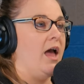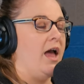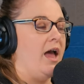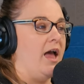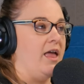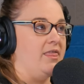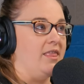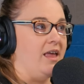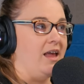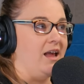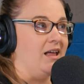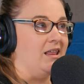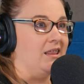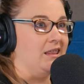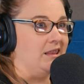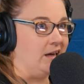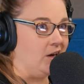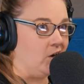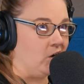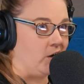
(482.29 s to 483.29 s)
And they
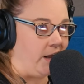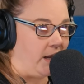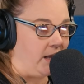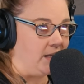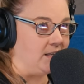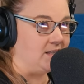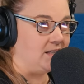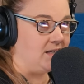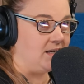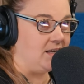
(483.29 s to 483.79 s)
cleared it.